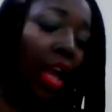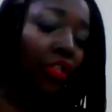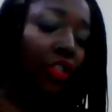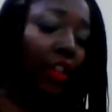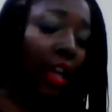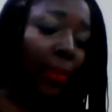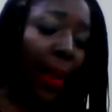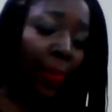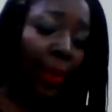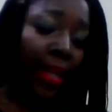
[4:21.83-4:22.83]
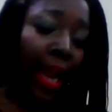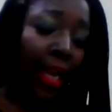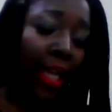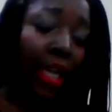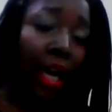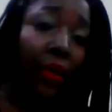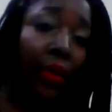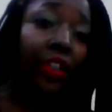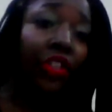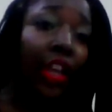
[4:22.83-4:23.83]
She talked about putting our egos
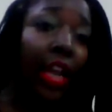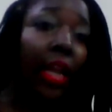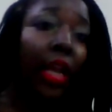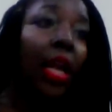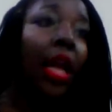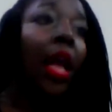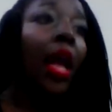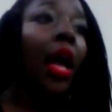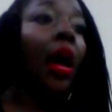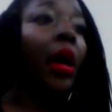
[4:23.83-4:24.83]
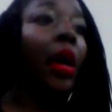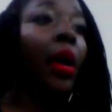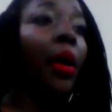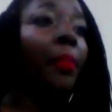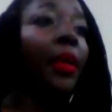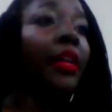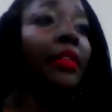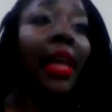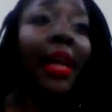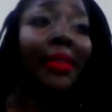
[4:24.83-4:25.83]
in check. Because
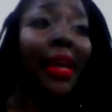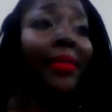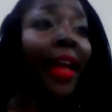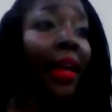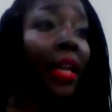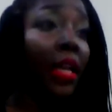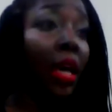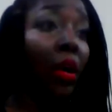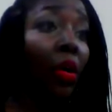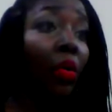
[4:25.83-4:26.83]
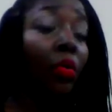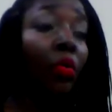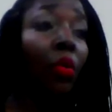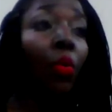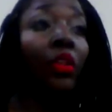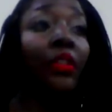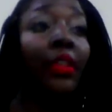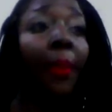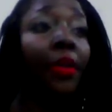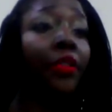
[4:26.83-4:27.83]
a lot of times our ego will
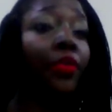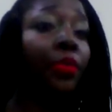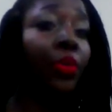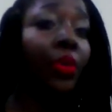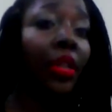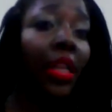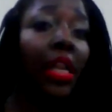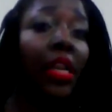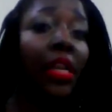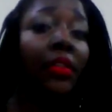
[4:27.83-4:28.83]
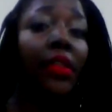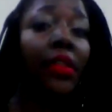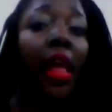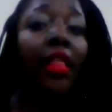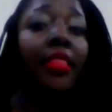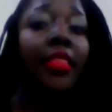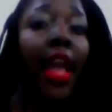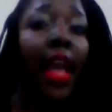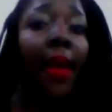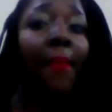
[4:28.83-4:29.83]
stop us from doing things
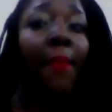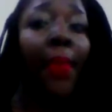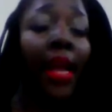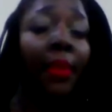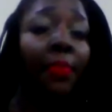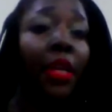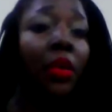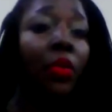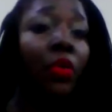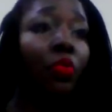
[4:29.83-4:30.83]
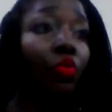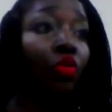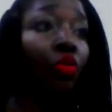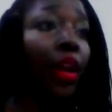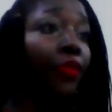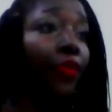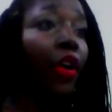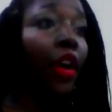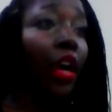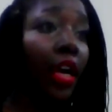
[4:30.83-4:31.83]
that might be great
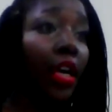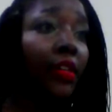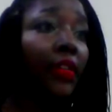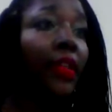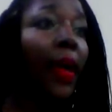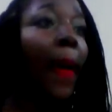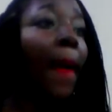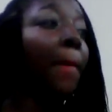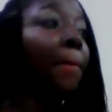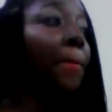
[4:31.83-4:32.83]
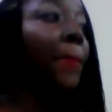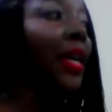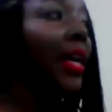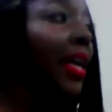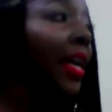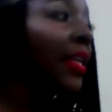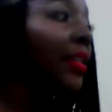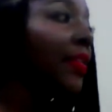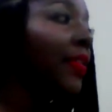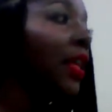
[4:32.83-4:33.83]
for us,
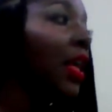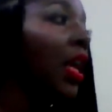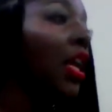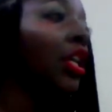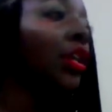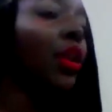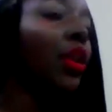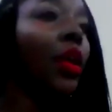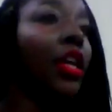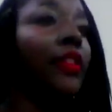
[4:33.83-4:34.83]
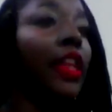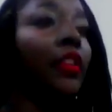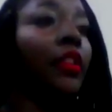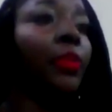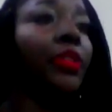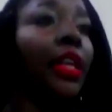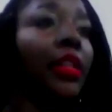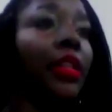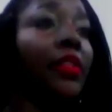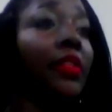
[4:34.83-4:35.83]
but it's there to protect us.